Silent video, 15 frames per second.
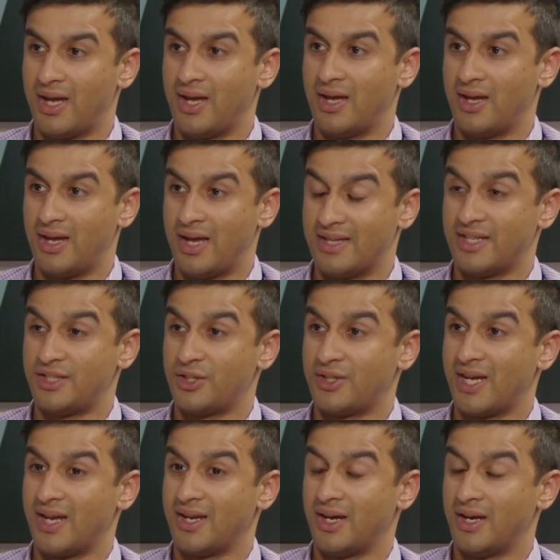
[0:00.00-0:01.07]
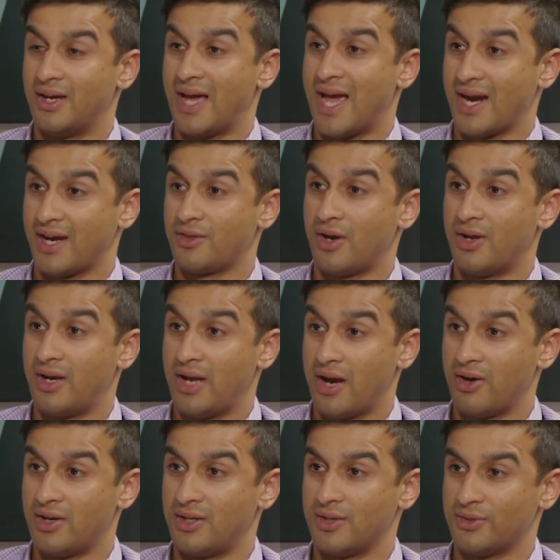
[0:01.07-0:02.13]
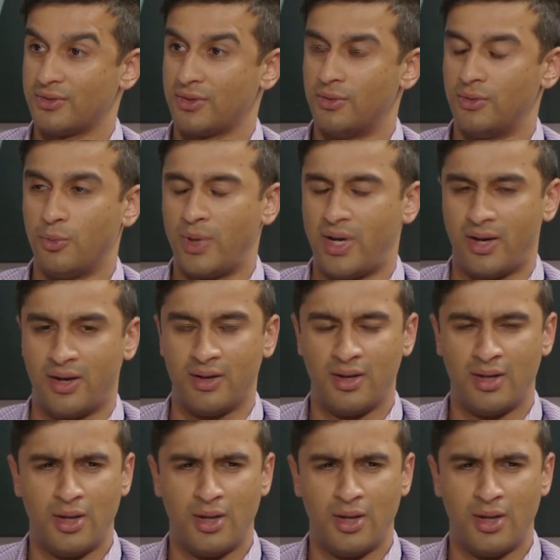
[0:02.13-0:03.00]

as Educate a hackathon at Arundel School where